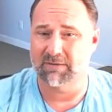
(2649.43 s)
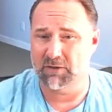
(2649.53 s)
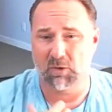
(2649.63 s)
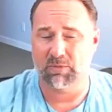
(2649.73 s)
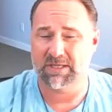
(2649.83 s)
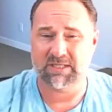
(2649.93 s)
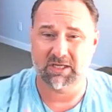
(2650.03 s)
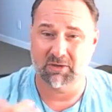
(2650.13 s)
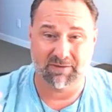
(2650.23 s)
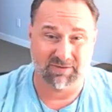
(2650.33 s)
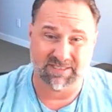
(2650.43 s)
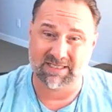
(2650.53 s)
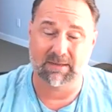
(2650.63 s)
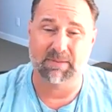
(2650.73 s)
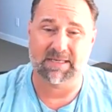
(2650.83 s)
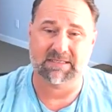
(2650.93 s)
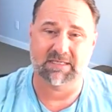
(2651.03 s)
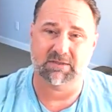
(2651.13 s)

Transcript: If you don't risk it, you'll never see the biscuit.